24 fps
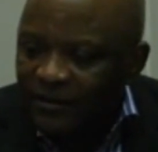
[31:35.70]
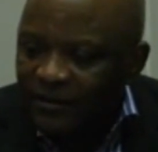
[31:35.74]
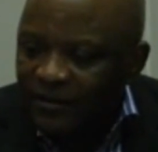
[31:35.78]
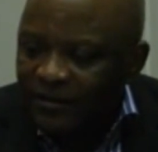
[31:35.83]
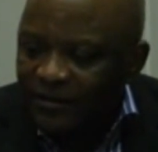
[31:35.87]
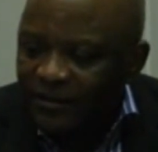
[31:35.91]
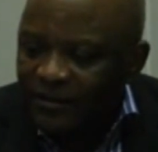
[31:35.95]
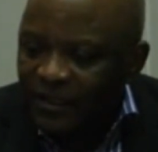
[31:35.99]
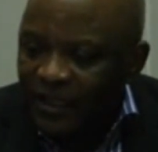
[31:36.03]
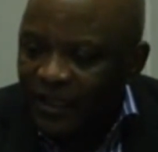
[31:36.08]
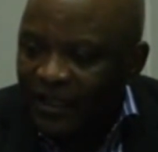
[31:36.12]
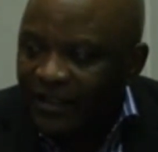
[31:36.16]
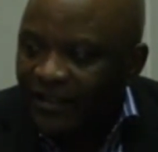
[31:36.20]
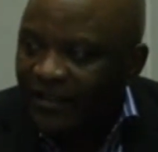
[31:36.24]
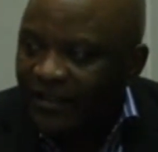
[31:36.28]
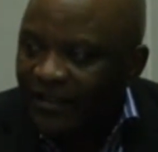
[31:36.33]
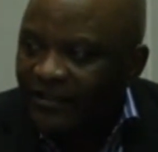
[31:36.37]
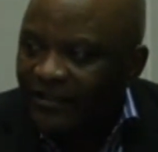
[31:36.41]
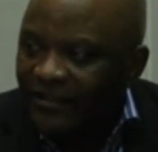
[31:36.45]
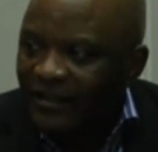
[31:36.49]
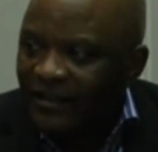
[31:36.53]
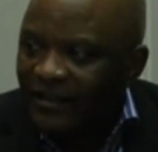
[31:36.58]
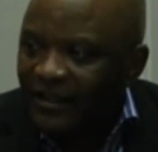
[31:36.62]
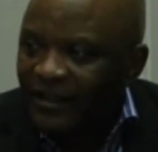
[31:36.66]
China
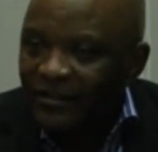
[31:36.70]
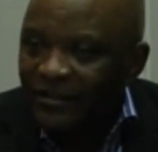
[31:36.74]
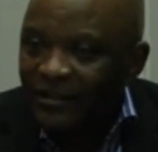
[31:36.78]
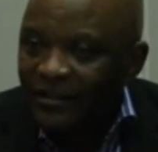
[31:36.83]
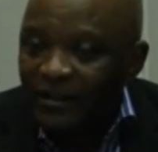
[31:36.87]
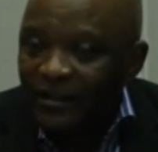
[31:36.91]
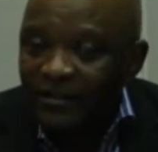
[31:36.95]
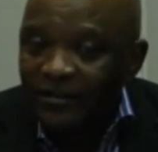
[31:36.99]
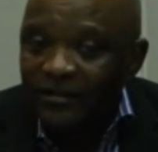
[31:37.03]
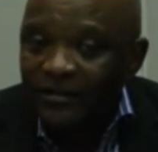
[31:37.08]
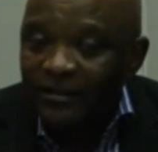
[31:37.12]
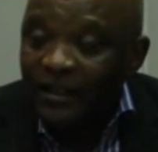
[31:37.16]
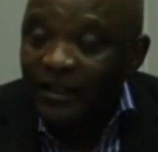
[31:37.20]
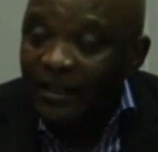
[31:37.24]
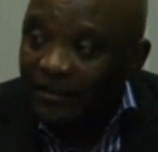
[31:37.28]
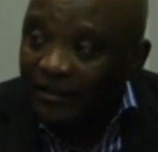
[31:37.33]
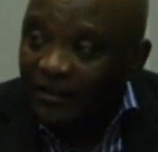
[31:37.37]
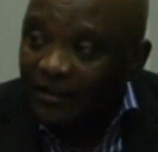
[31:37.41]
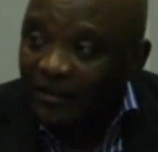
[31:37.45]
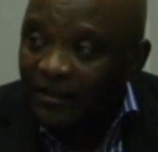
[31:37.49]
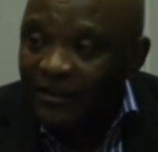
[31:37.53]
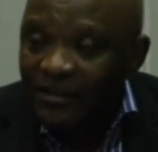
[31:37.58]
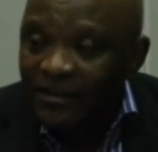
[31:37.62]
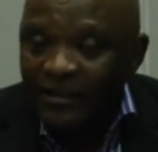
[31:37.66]
and
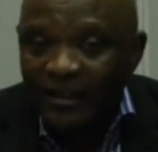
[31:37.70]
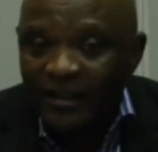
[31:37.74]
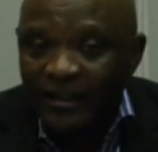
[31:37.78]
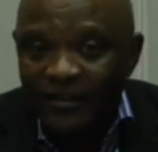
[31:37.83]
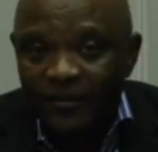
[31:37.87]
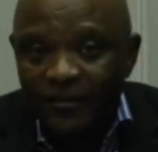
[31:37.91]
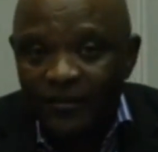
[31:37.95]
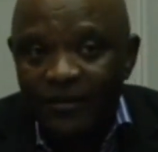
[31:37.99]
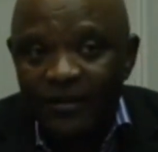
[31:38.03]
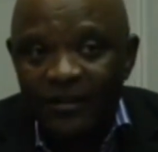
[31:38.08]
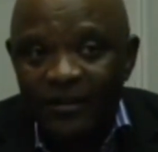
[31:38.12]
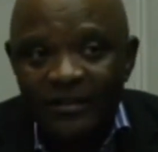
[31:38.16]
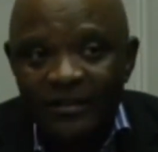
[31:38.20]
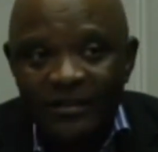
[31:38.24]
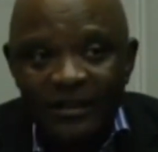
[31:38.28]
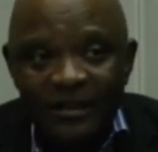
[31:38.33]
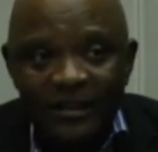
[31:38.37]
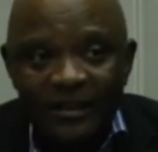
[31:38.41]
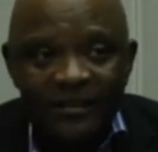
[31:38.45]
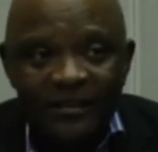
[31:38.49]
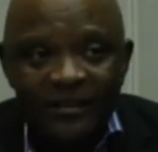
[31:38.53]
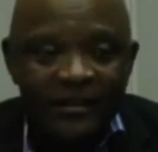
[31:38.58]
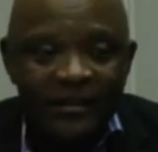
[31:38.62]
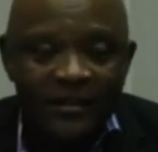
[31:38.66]
Italy and others
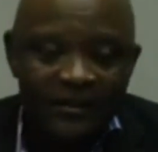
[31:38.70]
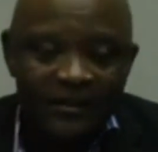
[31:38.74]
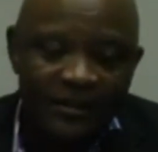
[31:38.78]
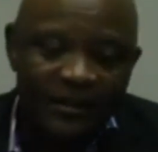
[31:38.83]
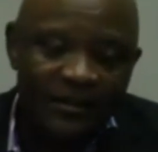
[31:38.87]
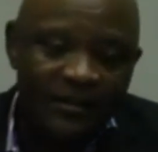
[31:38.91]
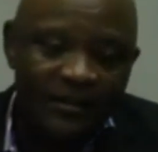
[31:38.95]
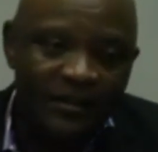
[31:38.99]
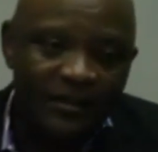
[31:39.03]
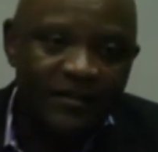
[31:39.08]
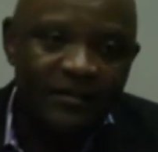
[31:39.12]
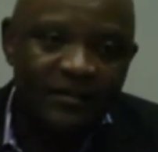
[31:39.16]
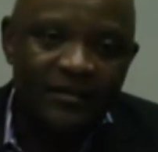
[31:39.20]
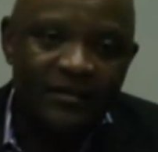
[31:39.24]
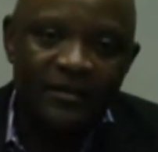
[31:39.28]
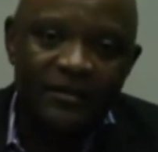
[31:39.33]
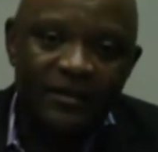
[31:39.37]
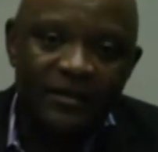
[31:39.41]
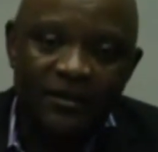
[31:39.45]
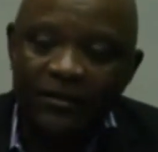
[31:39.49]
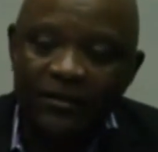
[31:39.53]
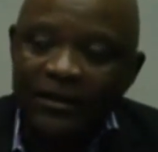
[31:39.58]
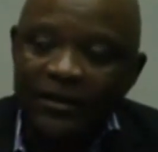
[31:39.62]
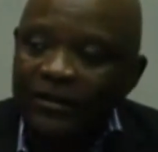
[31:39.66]
that
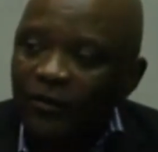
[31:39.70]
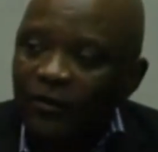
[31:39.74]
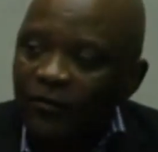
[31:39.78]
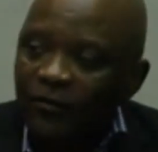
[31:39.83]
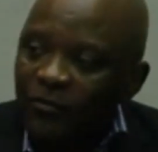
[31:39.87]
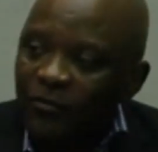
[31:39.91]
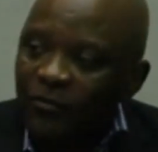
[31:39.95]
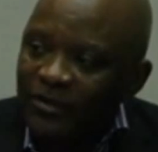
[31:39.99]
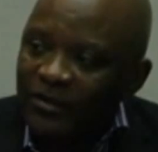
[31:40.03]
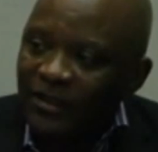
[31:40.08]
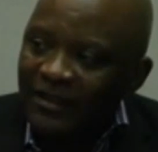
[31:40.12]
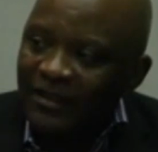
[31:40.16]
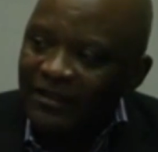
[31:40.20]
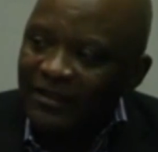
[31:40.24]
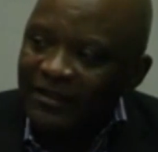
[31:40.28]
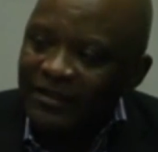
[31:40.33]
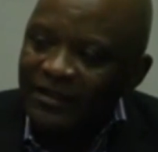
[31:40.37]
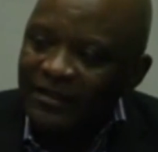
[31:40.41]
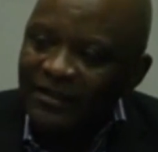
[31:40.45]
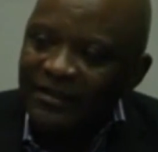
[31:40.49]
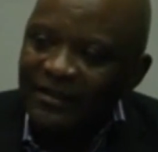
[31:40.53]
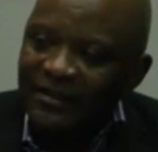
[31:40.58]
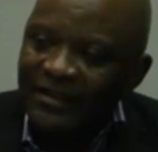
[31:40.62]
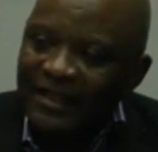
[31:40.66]
the rate of
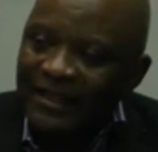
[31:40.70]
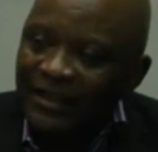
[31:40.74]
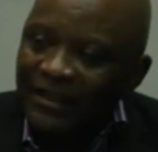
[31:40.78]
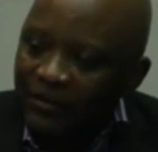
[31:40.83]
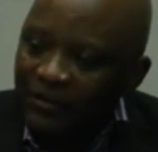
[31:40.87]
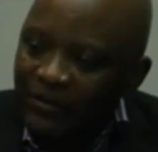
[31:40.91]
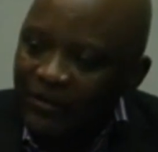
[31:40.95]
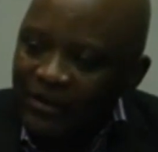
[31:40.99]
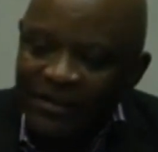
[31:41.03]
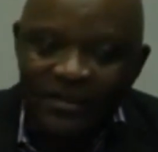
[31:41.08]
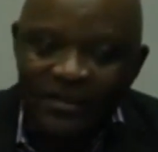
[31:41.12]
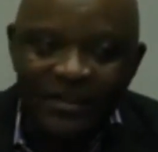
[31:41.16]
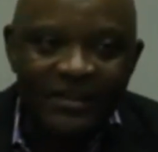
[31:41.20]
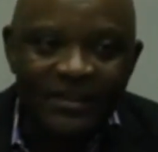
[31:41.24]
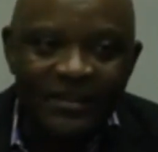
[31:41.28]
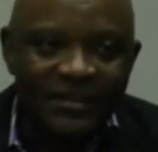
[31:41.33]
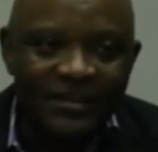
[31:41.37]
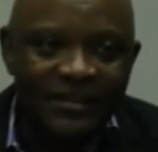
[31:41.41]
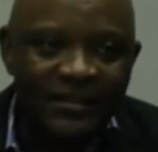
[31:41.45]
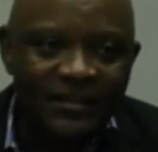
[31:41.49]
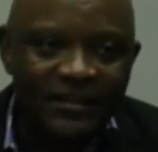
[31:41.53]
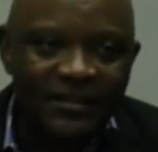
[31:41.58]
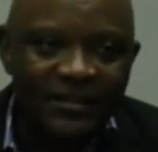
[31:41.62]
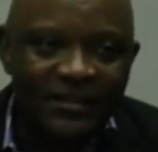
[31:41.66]
mortality
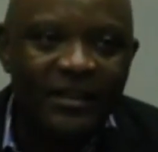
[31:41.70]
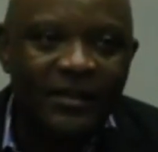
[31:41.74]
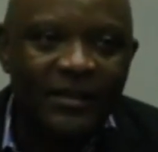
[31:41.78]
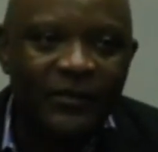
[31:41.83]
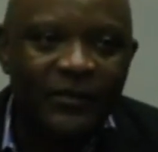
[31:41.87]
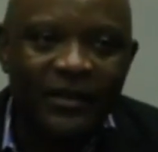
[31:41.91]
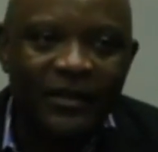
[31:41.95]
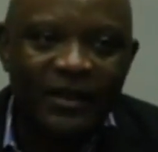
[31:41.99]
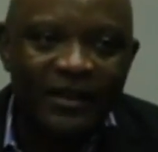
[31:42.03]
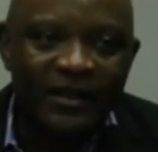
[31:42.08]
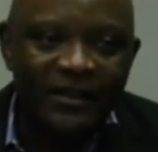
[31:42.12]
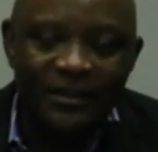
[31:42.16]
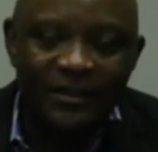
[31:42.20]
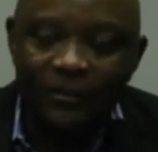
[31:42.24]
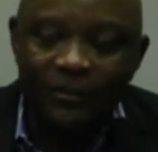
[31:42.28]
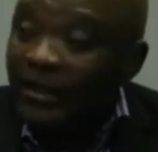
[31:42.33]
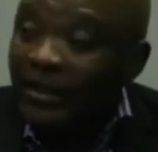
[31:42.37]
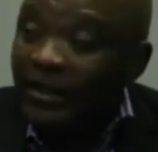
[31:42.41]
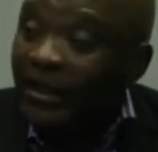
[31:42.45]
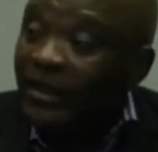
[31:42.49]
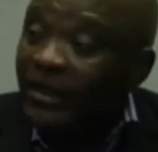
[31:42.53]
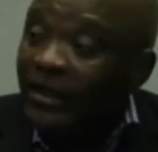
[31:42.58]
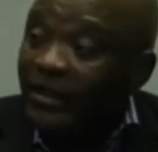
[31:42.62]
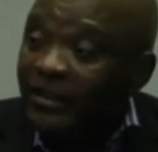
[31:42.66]
increases significantly
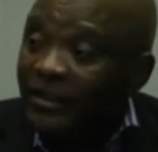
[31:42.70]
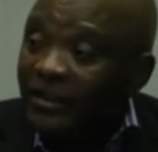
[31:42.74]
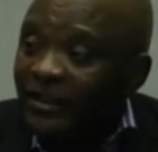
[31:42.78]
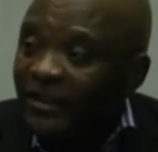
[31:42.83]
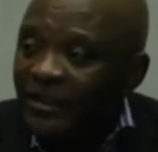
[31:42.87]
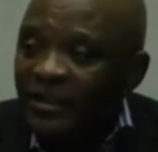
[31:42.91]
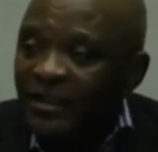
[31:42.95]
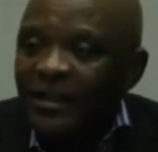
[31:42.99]
with age.